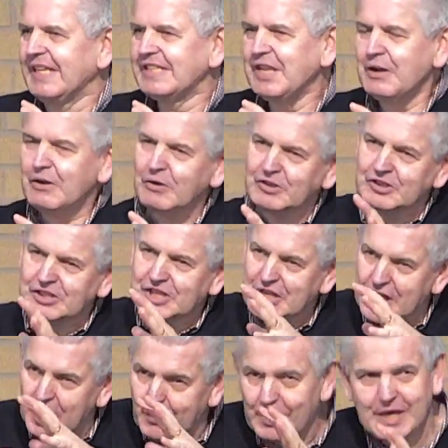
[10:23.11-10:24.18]
It's no good just
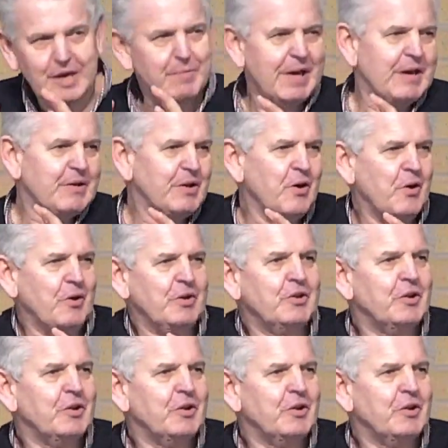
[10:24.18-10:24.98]
knowing about God.